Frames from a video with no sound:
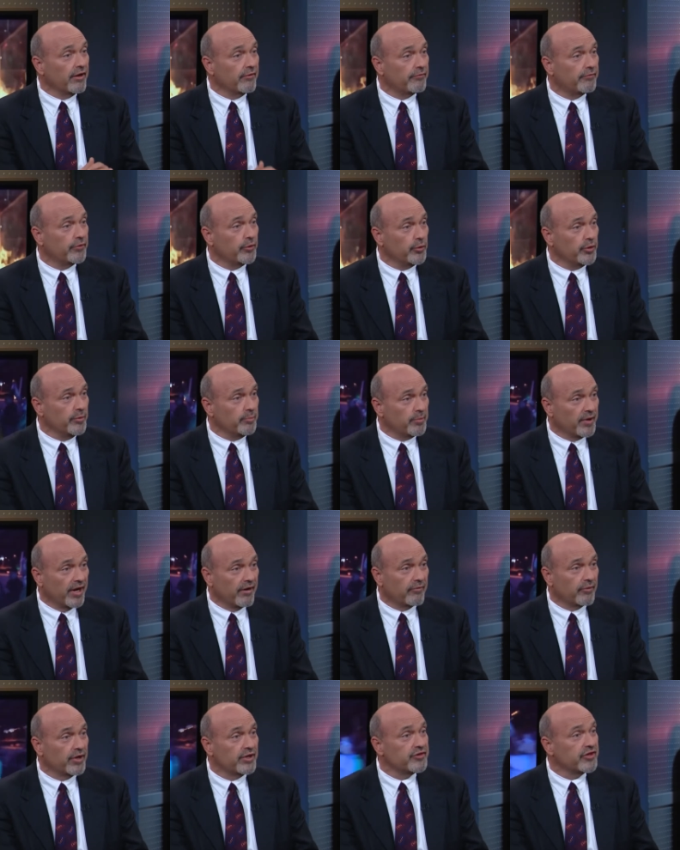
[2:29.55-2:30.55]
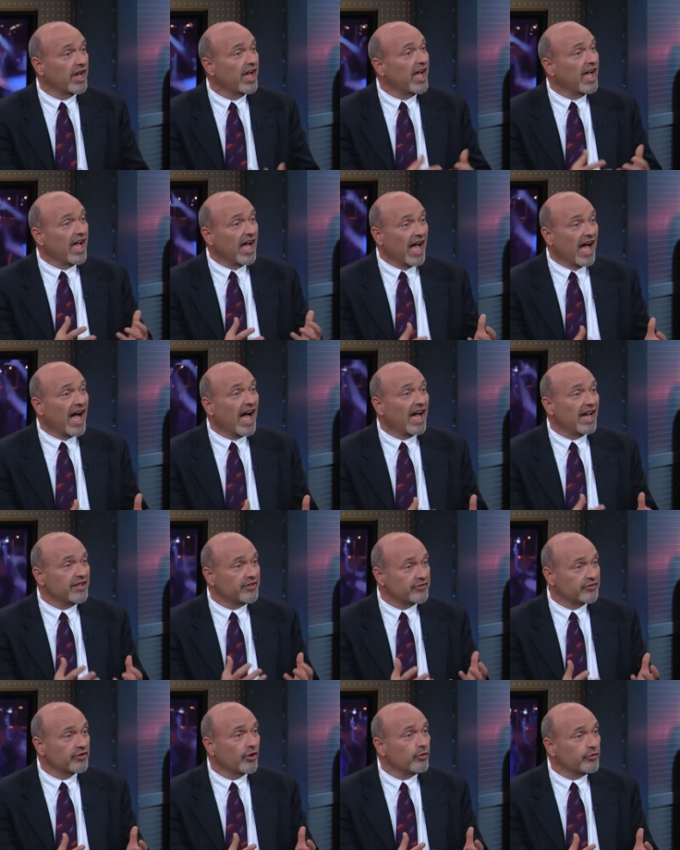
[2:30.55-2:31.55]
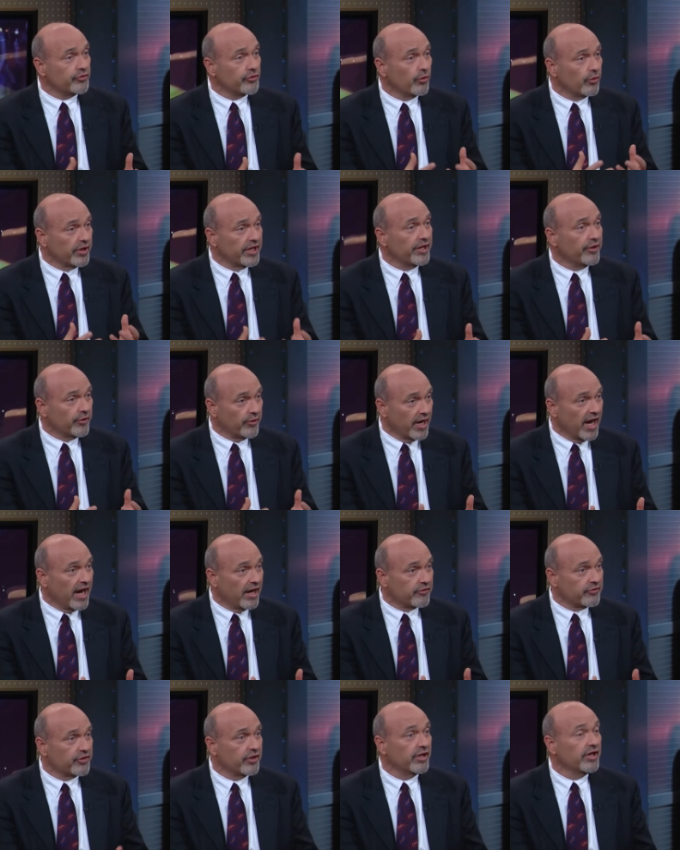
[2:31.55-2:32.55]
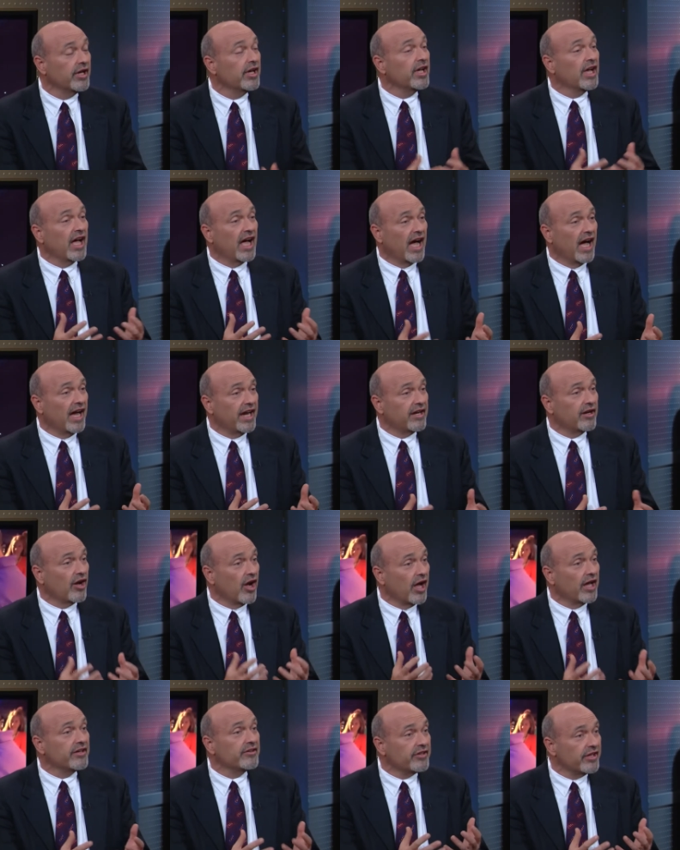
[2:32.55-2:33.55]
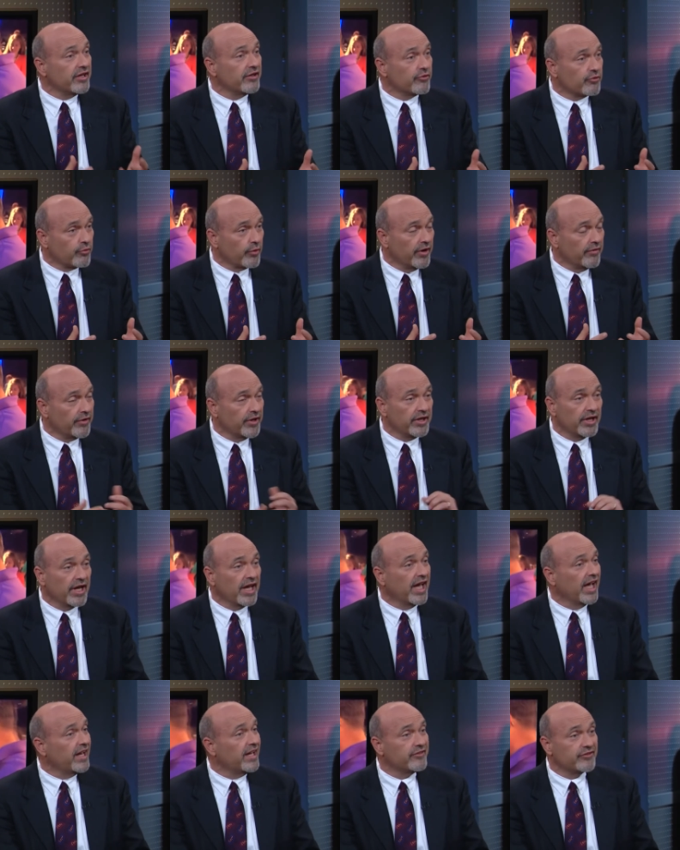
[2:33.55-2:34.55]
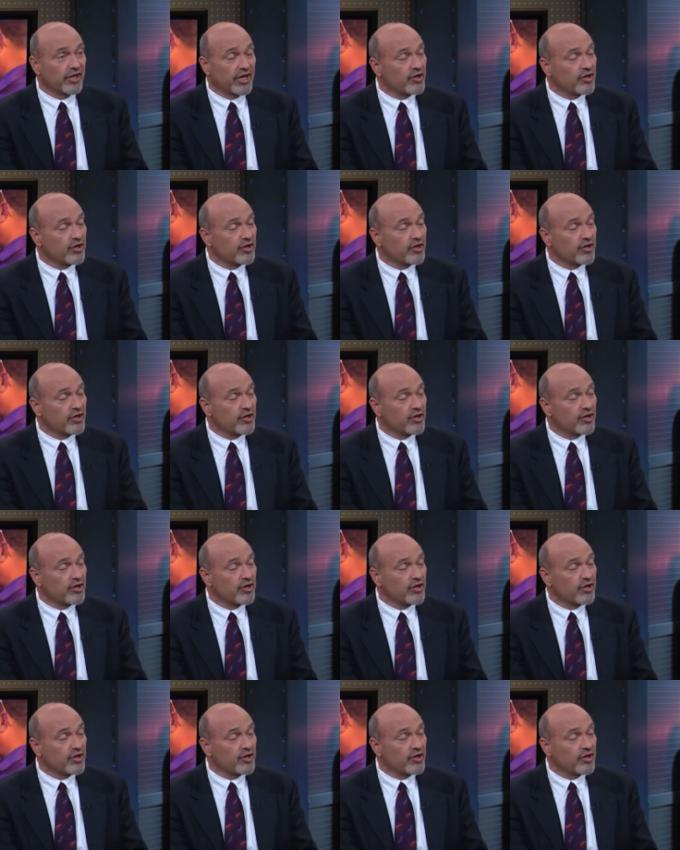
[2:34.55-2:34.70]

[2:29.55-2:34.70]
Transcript: of food and beverage, high social interaction, high content driven, and it's a